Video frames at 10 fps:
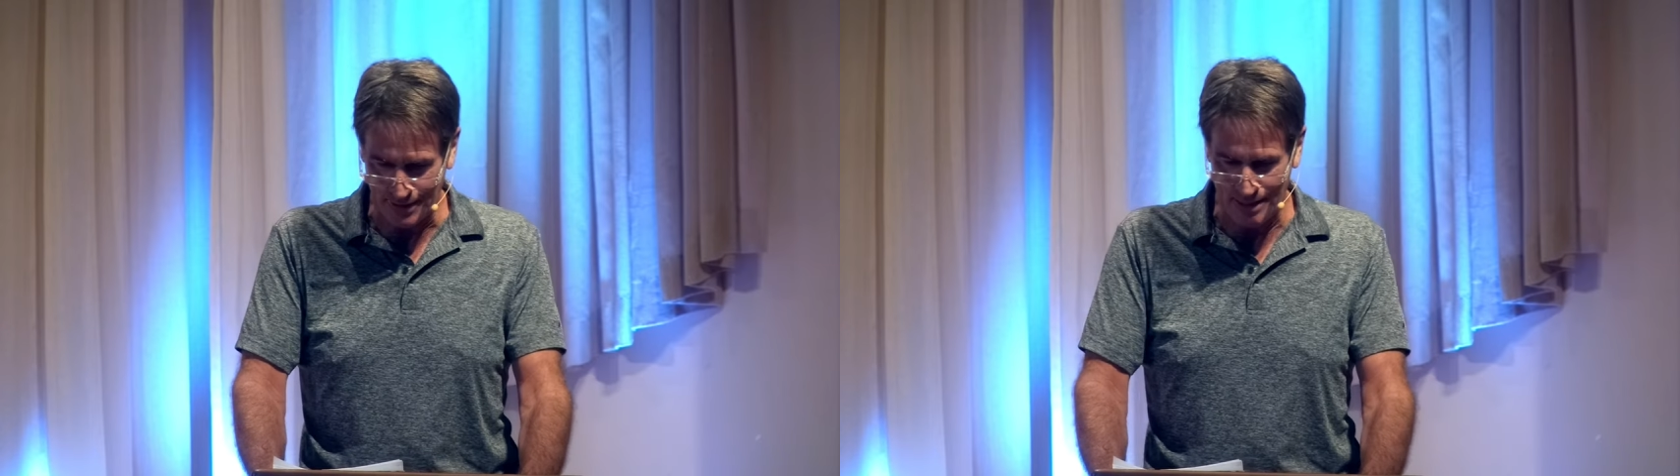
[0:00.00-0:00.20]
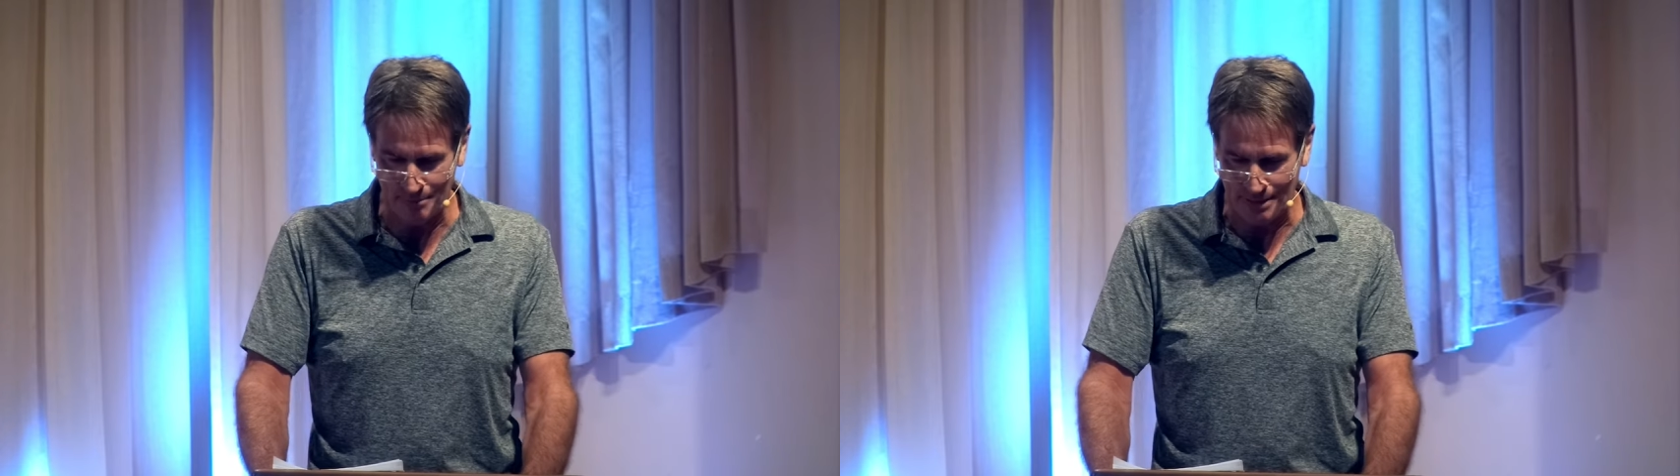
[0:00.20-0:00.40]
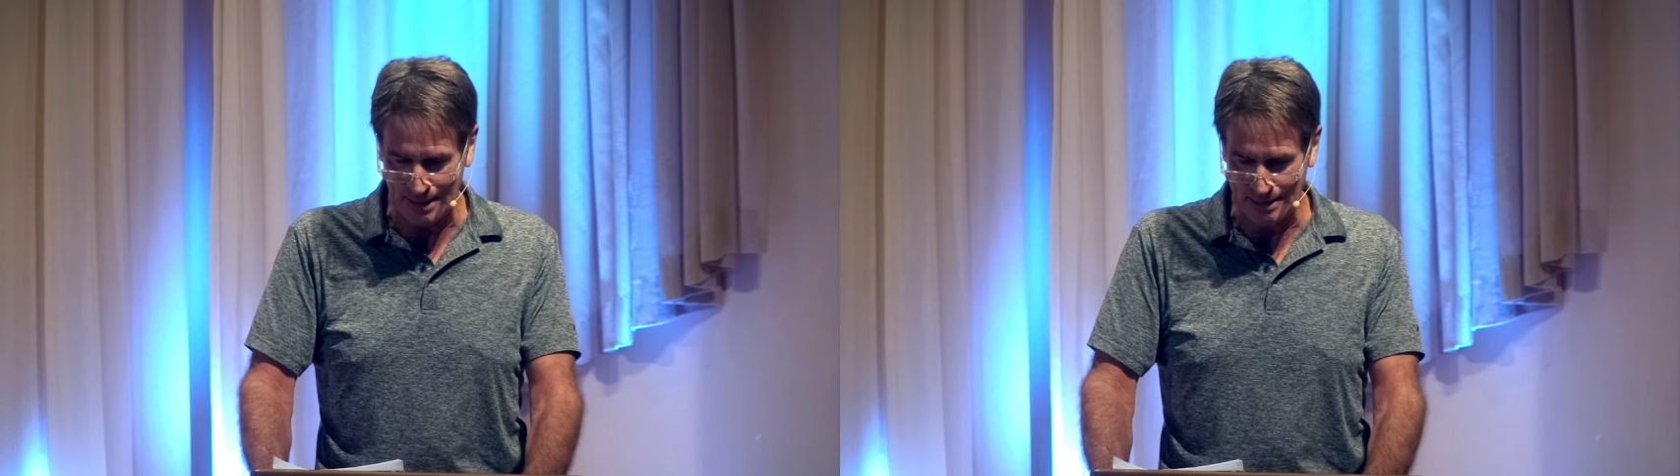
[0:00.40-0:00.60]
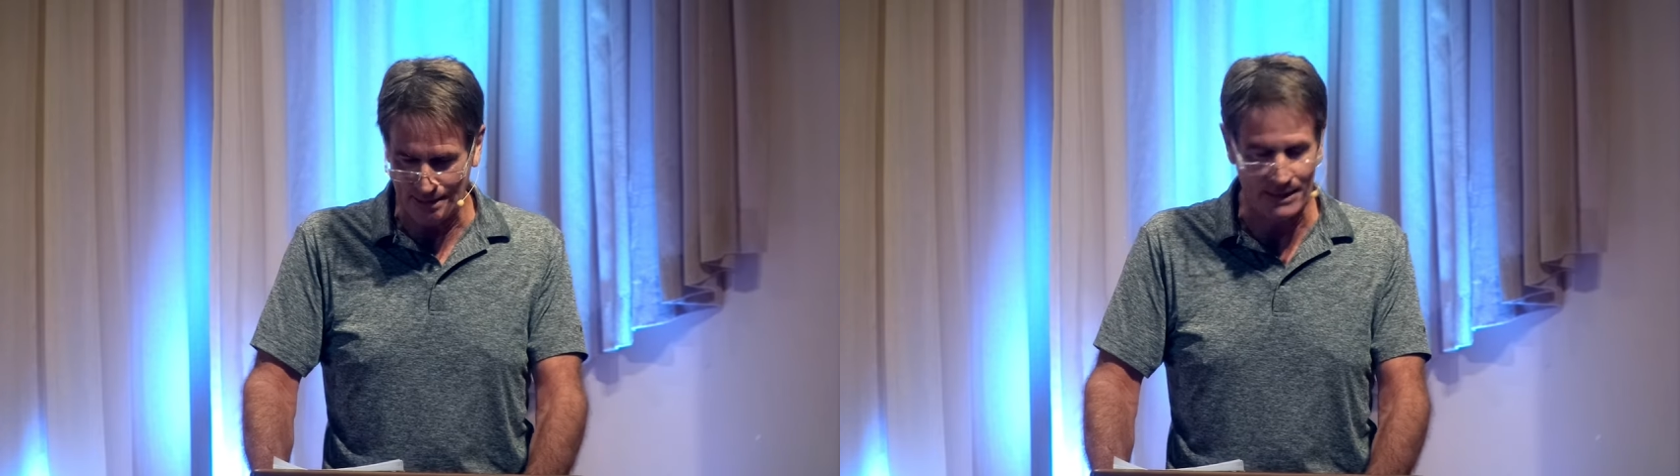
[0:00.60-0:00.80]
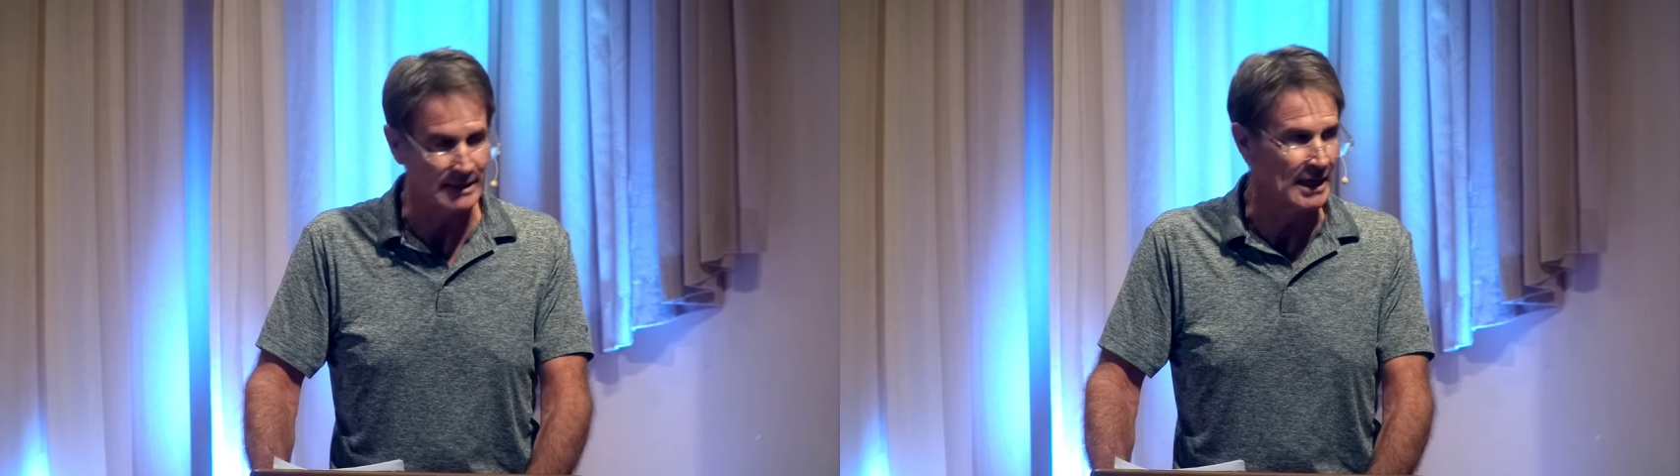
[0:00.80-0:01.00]
time in
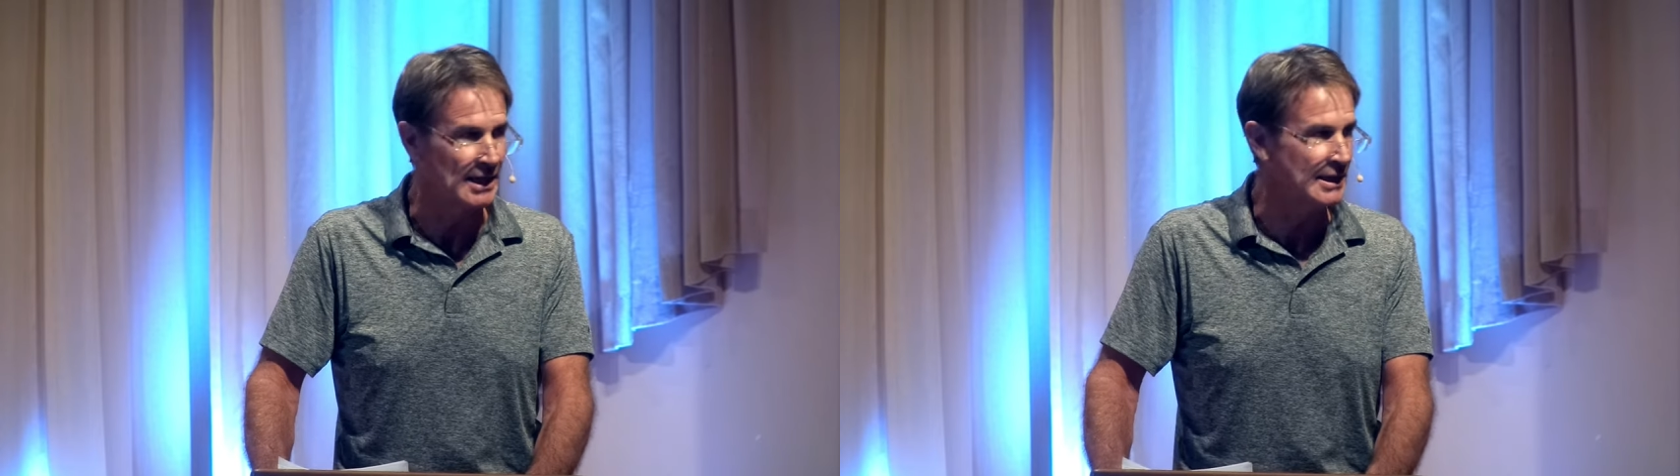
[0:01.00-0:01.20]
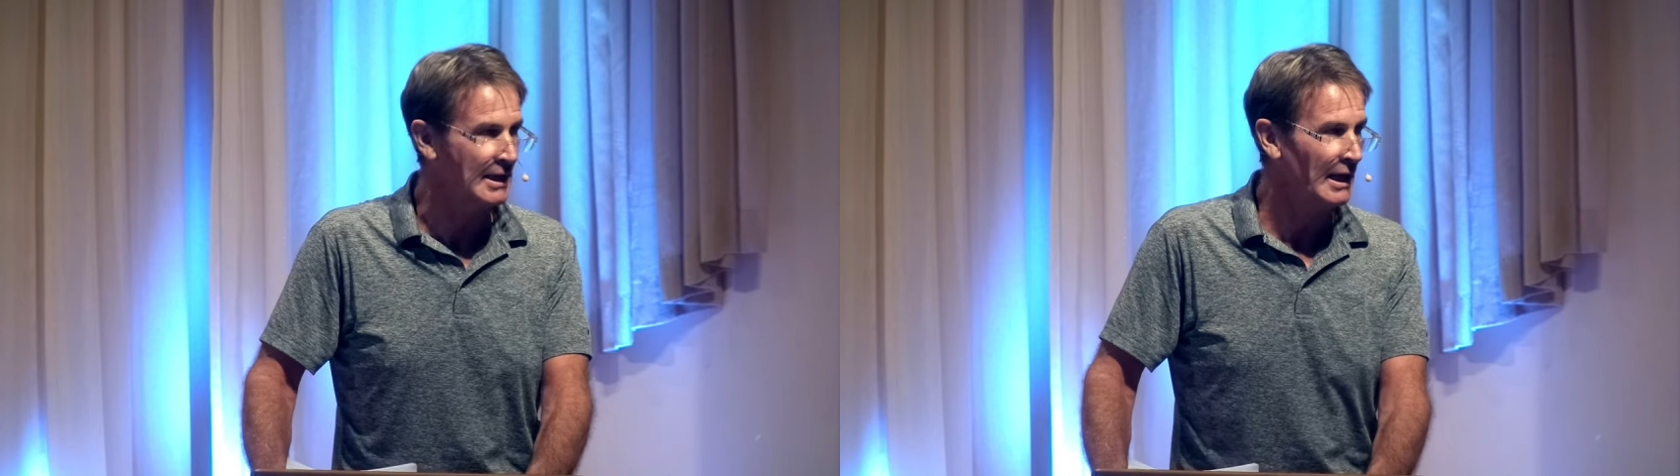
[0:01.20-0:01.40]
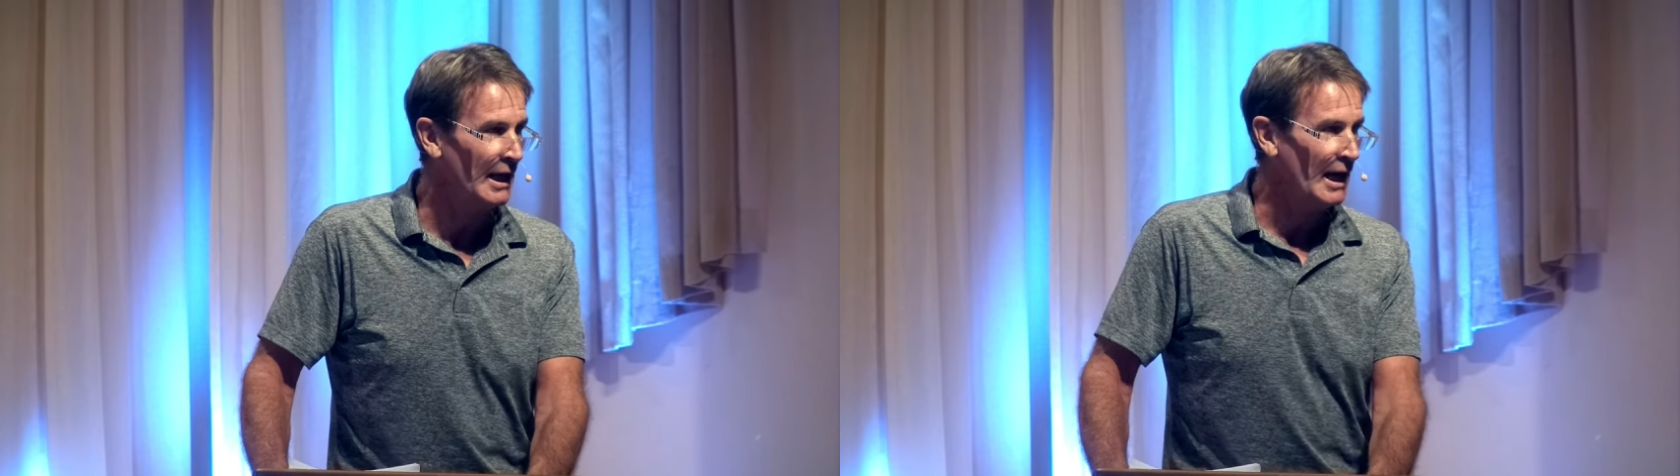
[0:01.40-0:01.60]
1990.